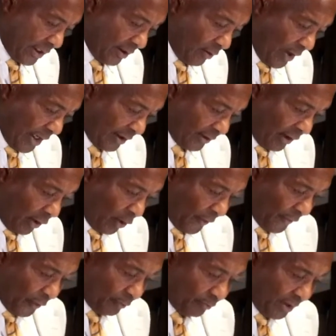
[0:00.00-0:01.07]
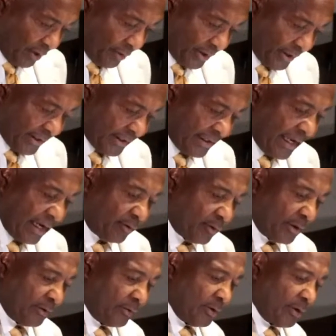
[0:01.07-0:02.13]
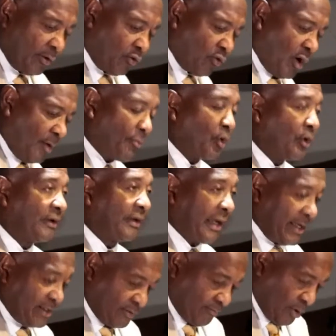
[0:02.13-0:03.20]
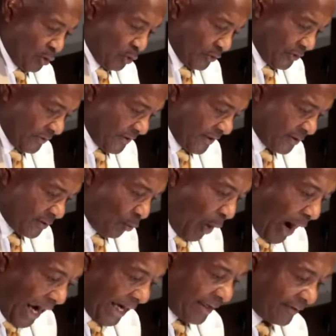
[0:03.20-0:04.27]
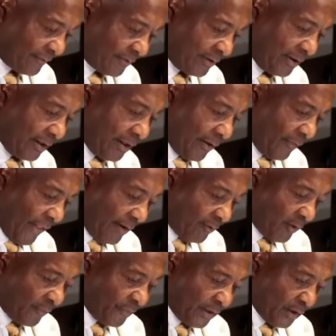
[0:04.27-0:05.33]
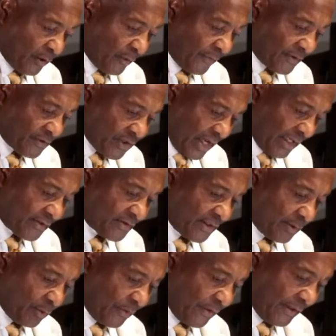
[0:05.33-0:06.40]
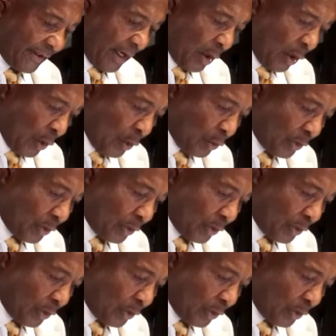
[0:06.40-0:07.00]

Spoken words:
Well, although Miriam and Aaron grumbled against Moses' wife, they revealed the jealousy within their own